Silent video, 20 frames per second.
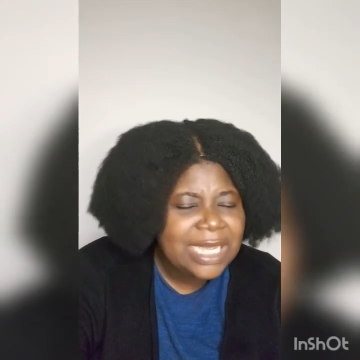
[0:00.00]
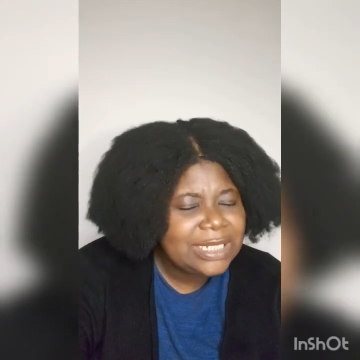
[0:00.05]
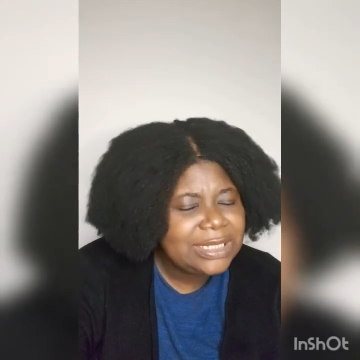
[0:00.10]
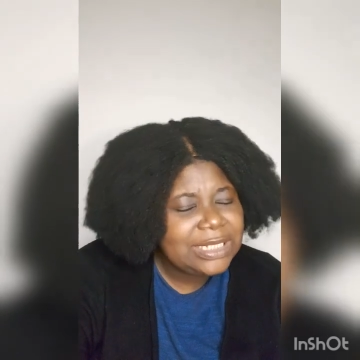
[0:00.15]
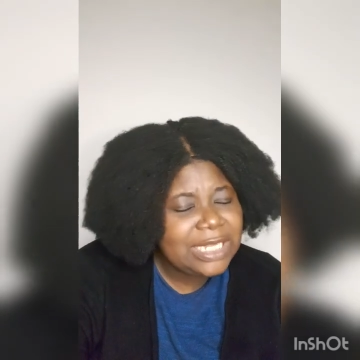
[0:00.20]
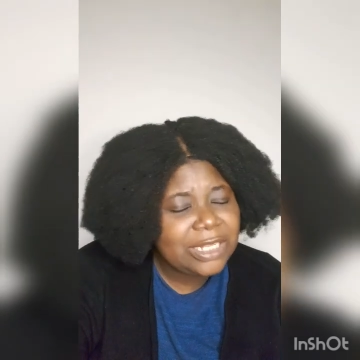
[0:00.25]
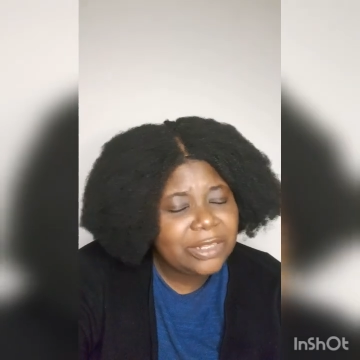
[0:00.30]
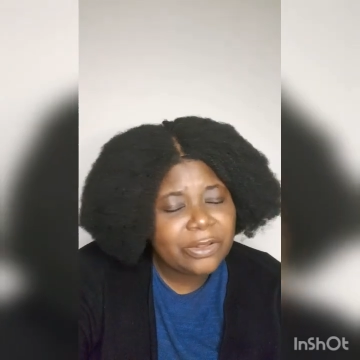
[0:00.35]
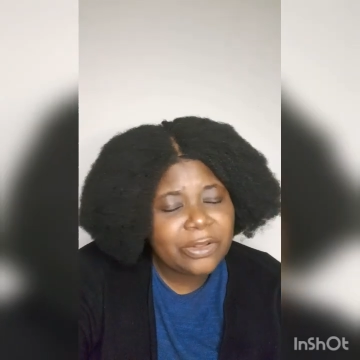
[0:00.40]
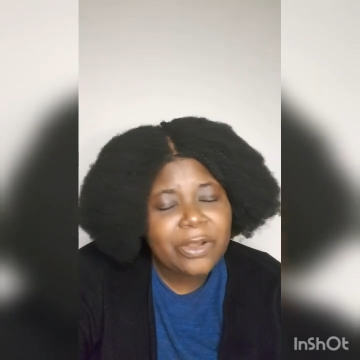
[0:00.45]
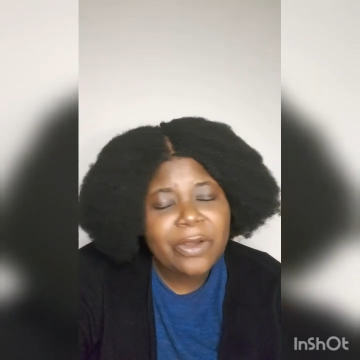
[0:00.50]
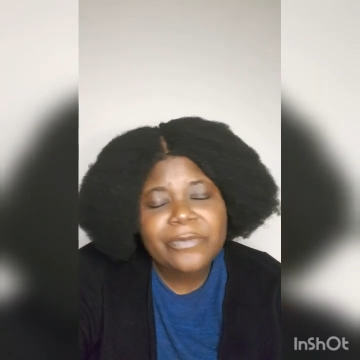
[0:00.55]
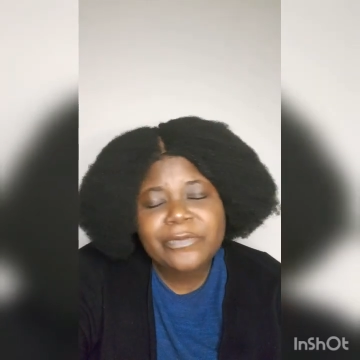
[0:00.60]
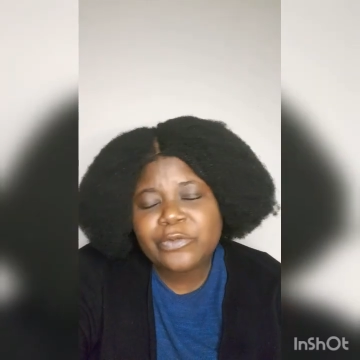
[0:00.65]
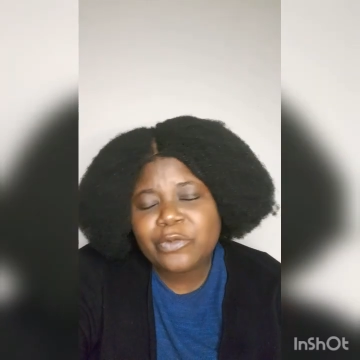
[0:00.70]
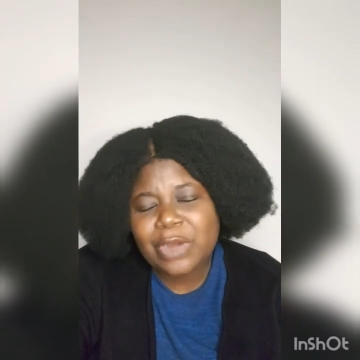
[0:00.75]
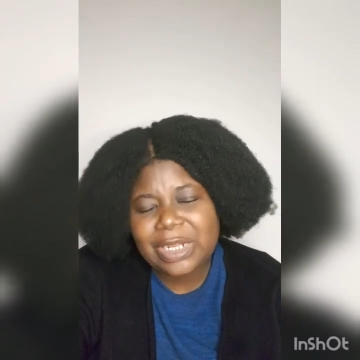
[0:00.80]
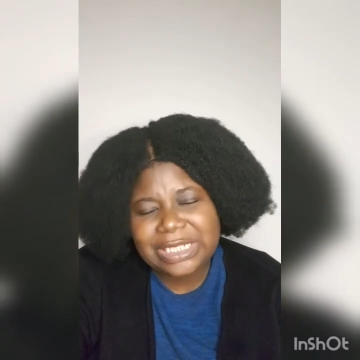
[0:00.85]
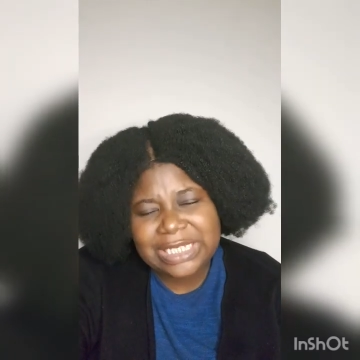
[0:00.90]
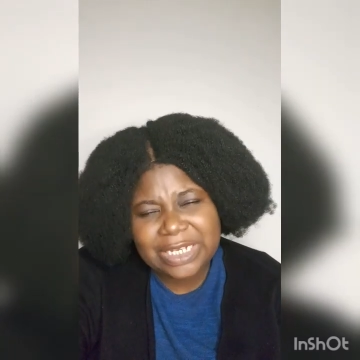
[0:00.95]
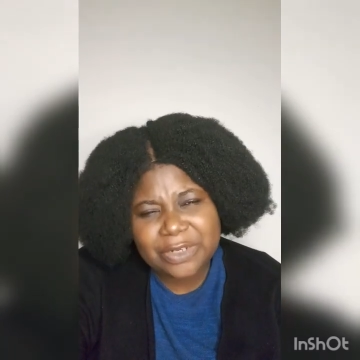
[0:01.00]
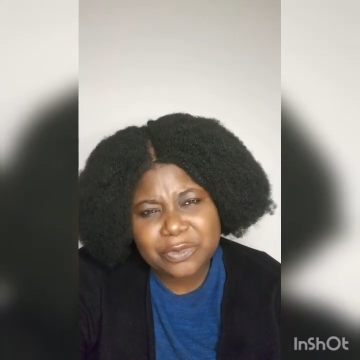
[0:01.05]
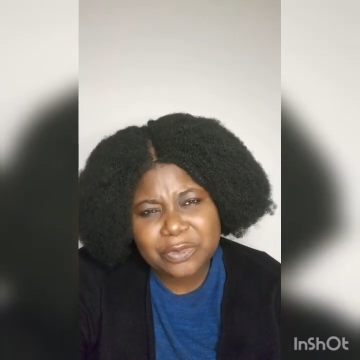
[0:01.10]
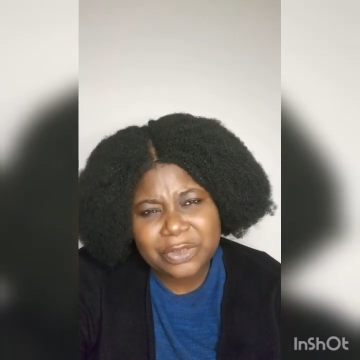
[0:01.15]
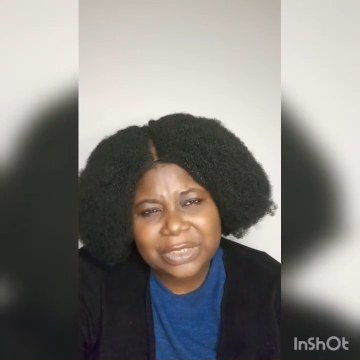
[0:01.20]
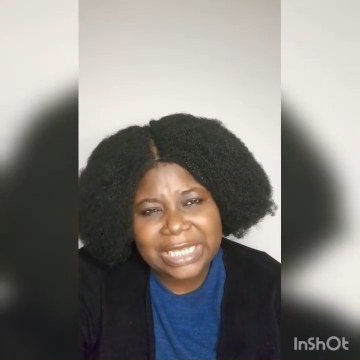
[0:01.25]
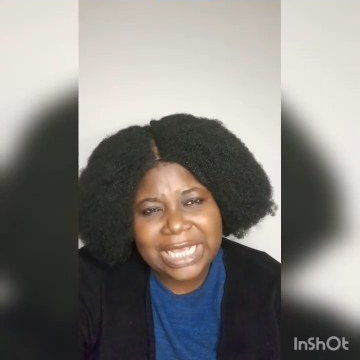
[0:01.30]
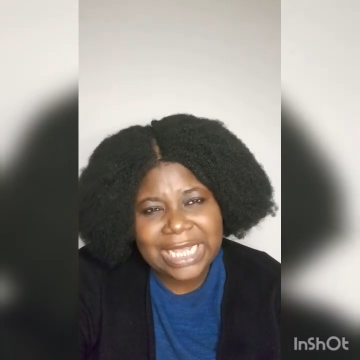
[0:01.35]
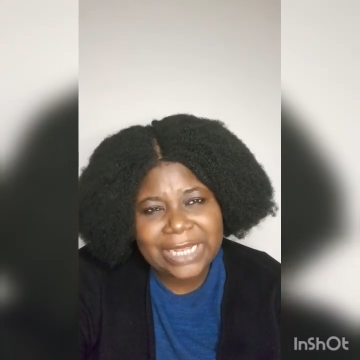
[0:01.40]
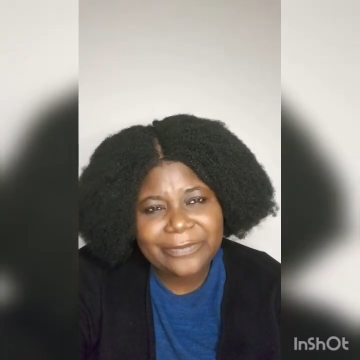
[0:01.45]
They loved what they
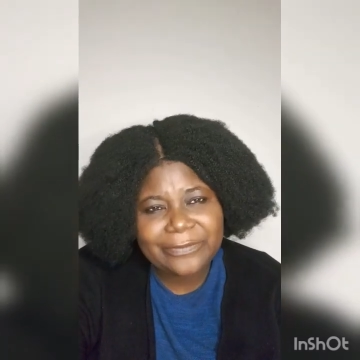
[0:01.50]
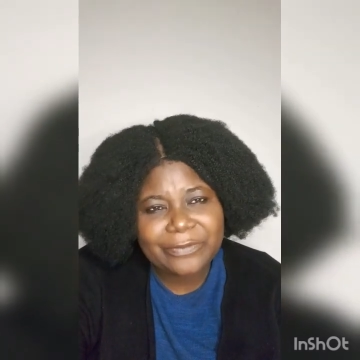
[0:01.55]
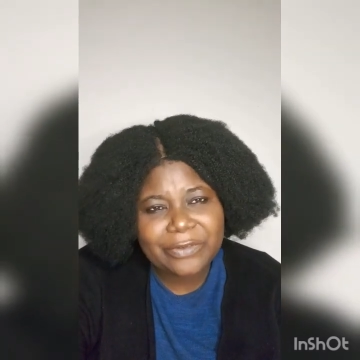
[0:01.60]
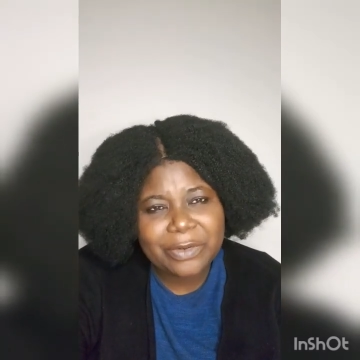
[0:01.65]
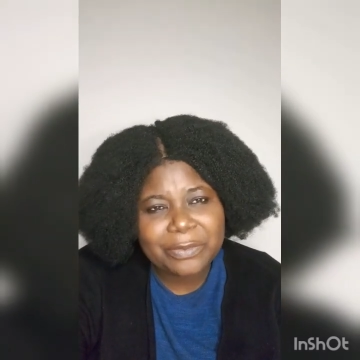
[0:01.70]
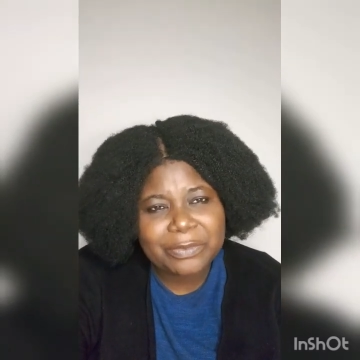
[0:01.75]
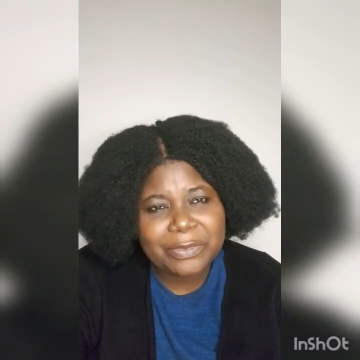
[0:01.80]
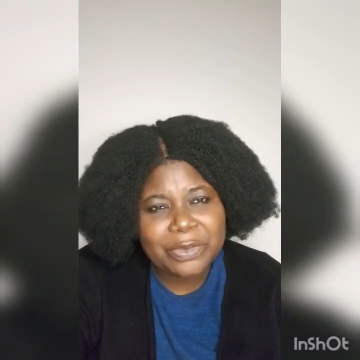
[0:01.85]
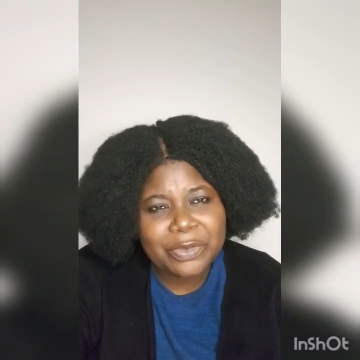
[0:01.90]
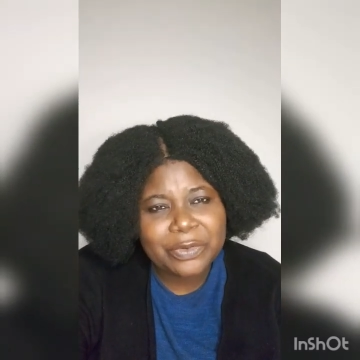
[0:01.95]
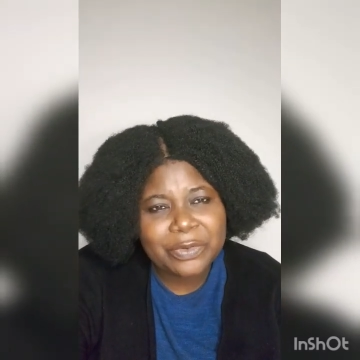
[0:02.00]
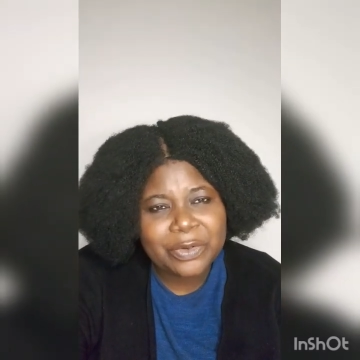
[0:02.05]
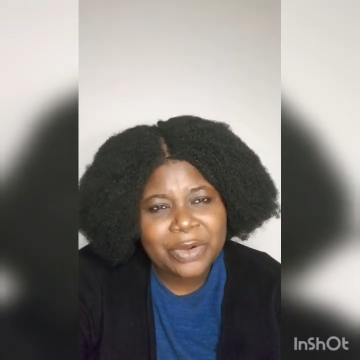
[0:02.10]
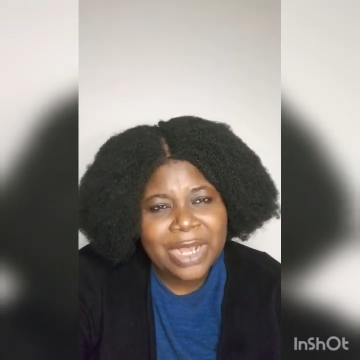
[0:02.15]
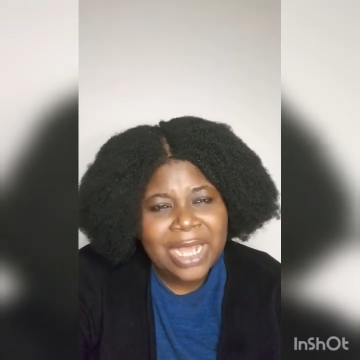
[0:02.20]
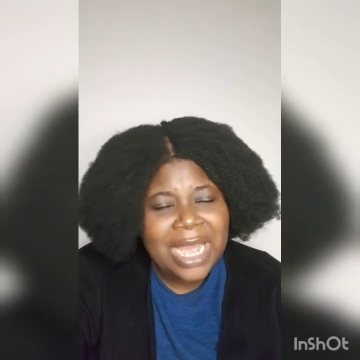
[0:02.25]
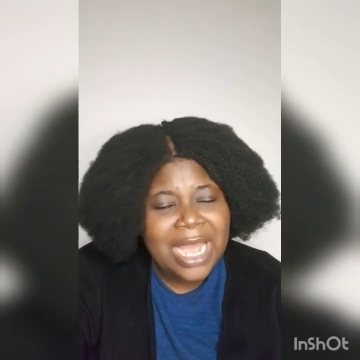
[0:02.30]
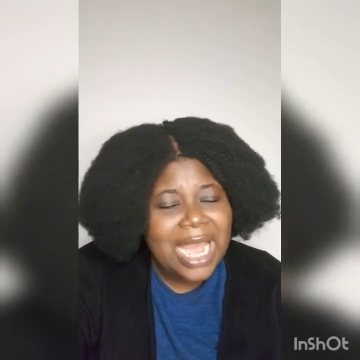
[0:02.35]
could get from you.